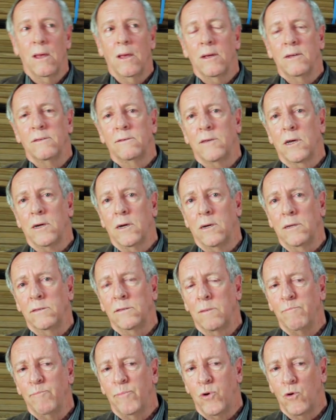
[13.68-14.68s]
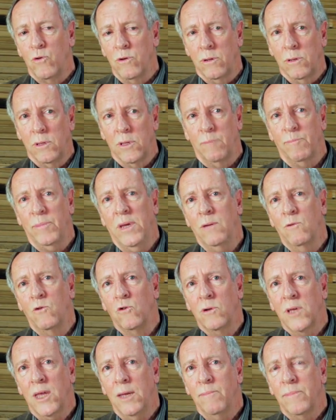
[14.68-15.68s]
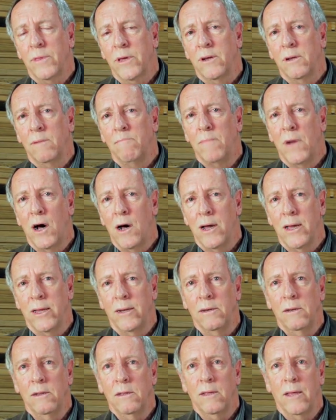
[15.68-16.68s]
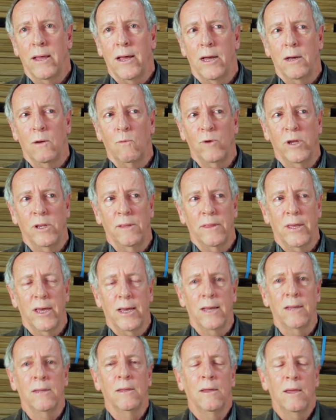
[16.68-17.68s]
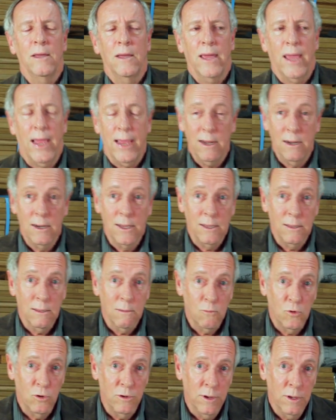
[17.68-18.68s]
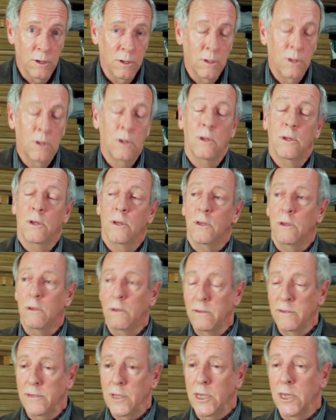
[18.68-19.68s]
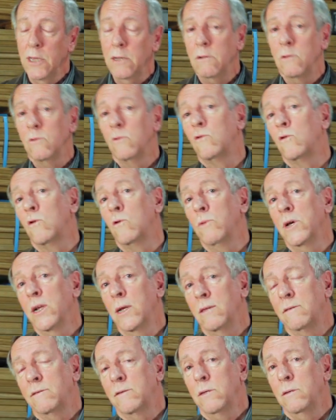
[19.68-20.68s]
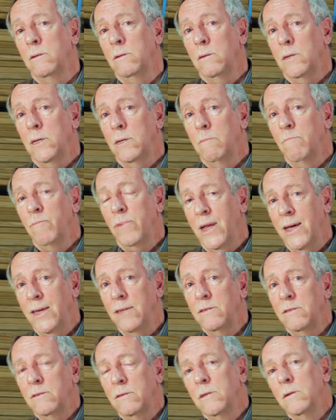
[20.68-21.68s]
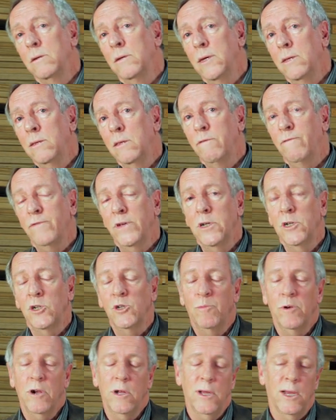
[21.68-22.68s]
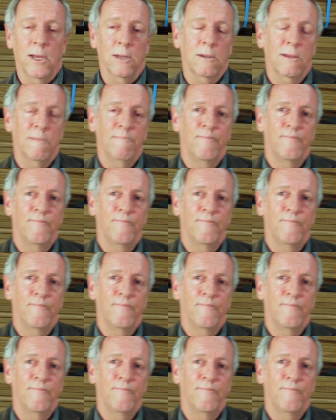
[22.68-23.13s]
So it's important that people keep that in mind when they're handling the wood, using it, or when it's in place in the finished product.